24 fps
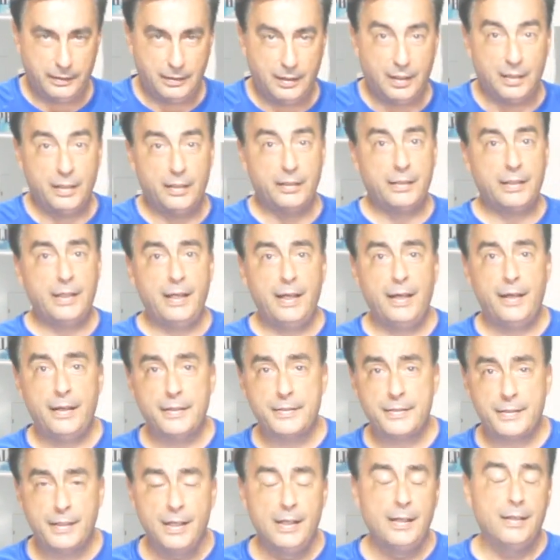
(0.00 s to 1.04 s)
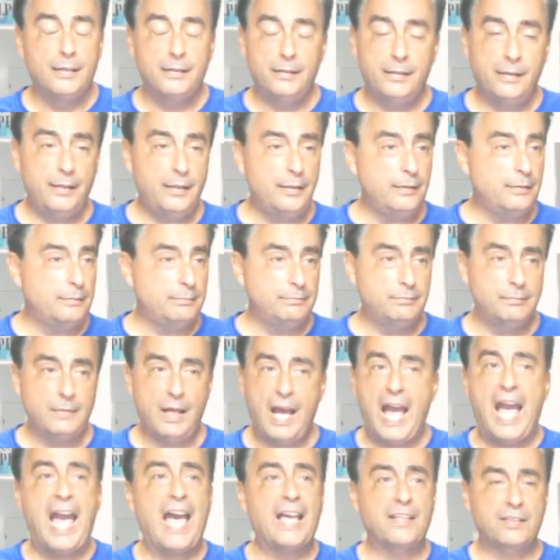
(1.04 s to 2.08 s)
A lot of guys, they
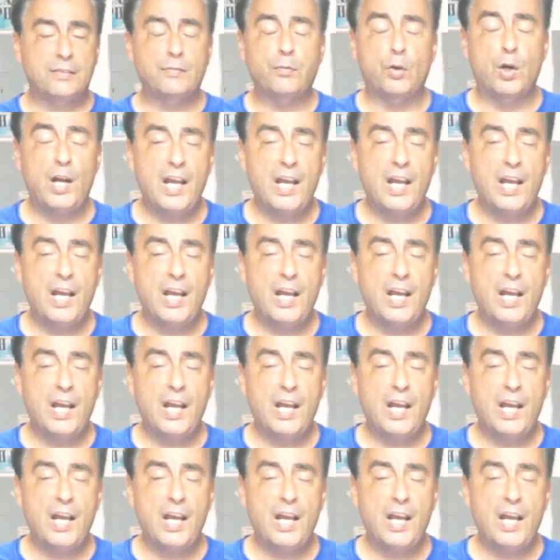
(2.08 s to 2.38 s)
ask for